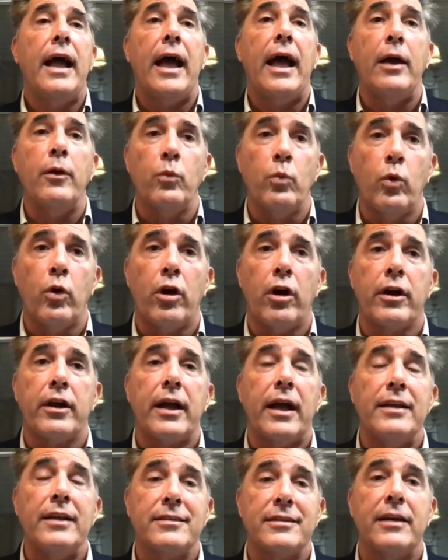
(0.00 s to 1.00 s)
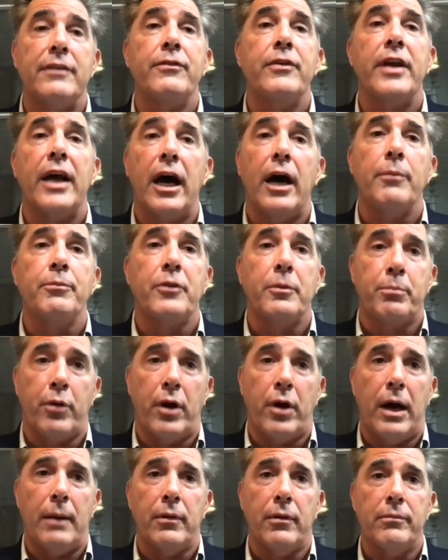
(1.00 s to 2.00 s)
and work and see if it helped the
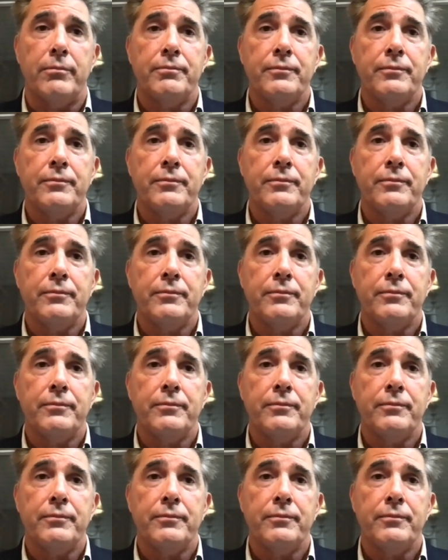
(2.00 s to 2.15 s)
problem.